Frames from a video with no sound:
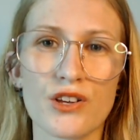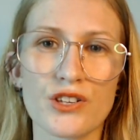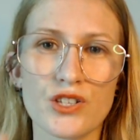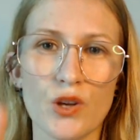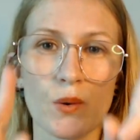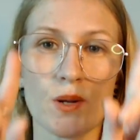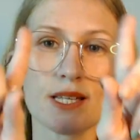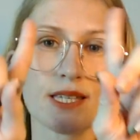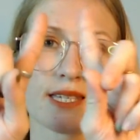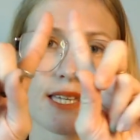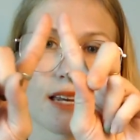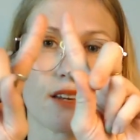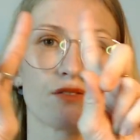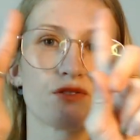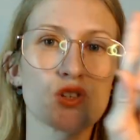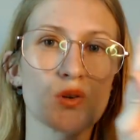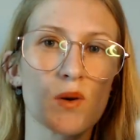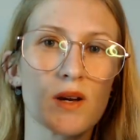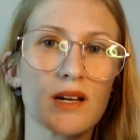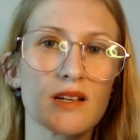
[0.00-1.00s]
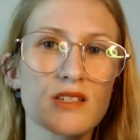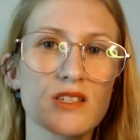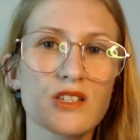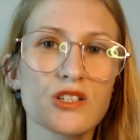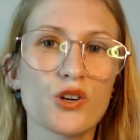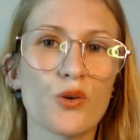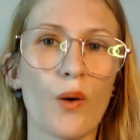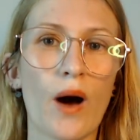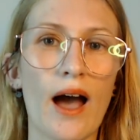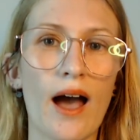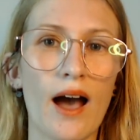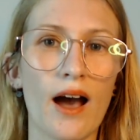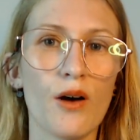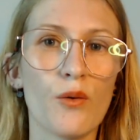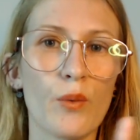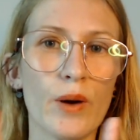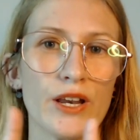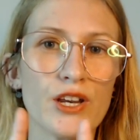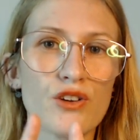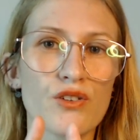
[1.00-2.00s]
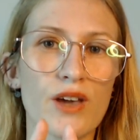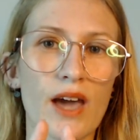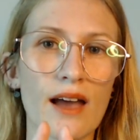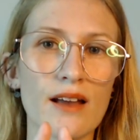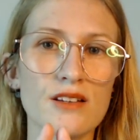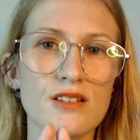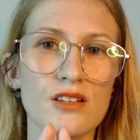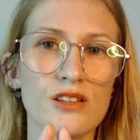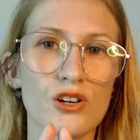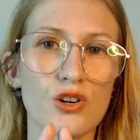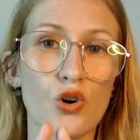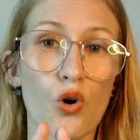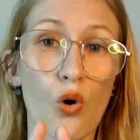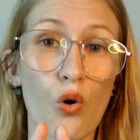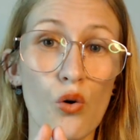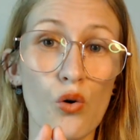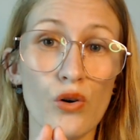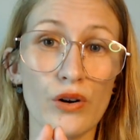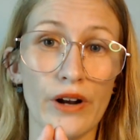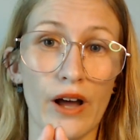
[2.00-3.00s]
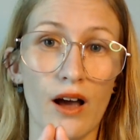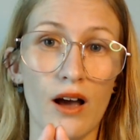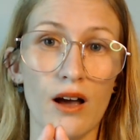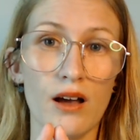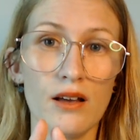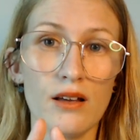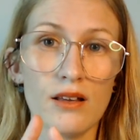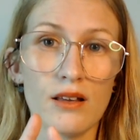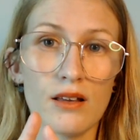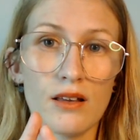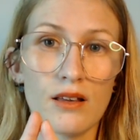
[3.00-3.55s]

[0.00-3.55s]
So instead of doing a square, when you get to the corner,